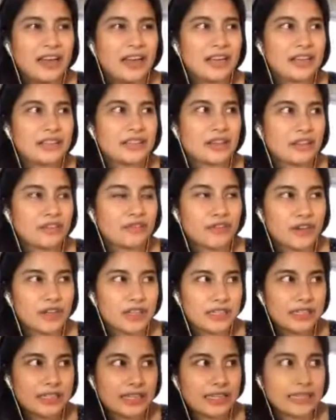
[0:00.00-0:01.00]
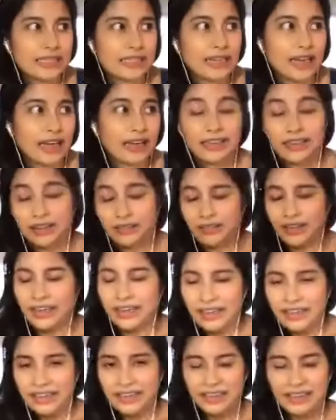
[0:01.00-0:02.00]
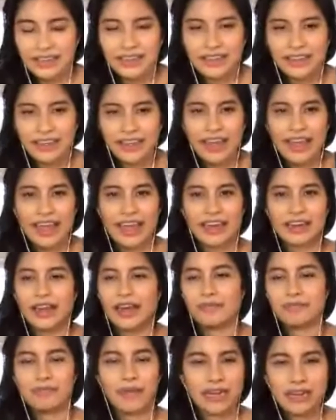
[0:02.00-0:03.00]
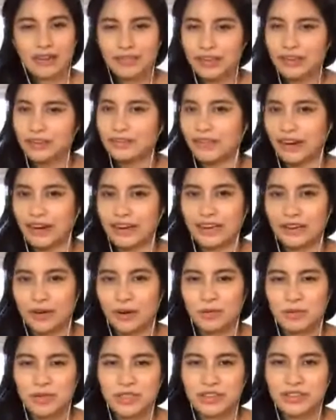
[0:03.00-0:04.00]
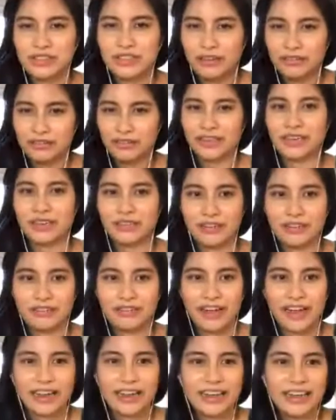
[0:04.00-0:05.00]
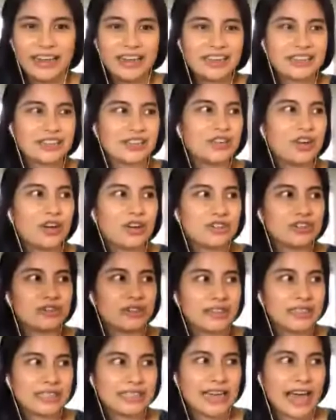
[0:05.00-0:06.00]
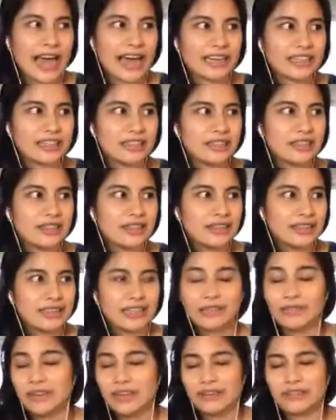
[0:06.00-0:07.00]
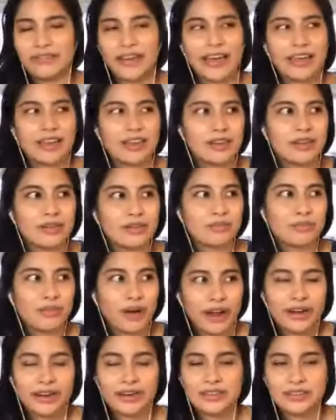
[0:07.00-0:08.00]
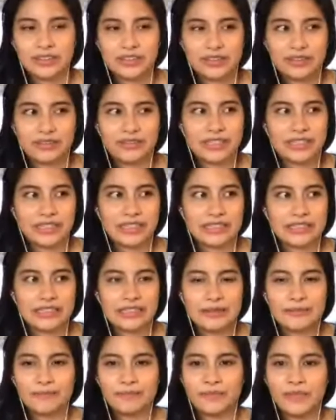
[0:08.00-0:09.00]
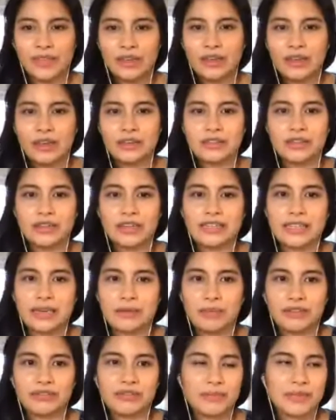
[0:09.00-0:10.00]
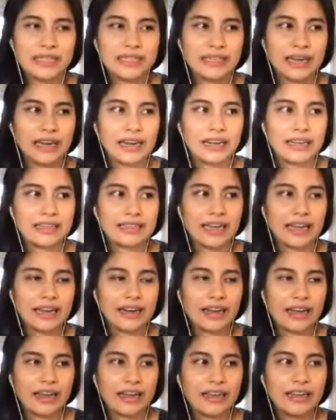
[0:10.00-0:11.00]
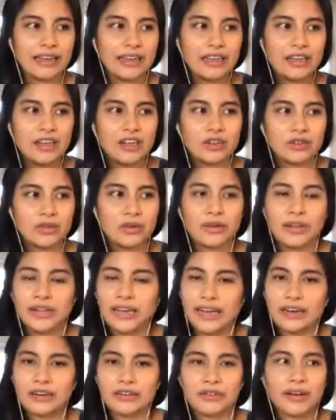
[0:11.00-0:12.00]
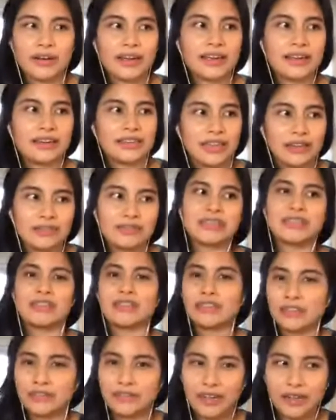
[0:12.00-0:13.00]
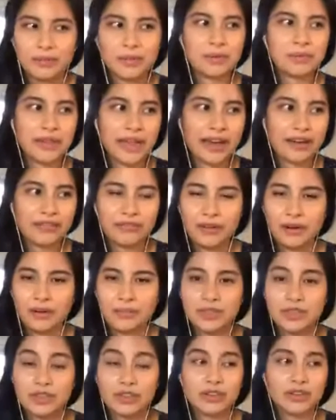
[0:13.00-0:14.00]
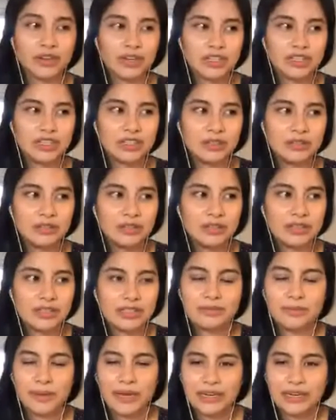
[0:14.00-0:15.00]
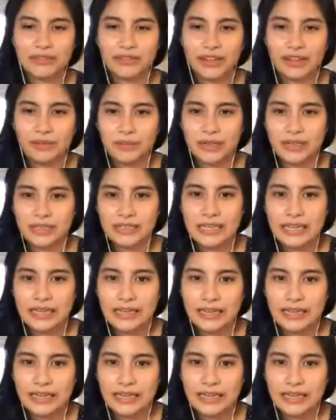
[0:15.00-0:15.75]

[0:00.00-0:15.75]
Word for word: So the first is uh, giving. And uh, many of you write your open source software and give it away. So no strings attached, giving of valued products or services. So the example from the study is that uh, Google Android gifted their development platform to encourage new uses by developers.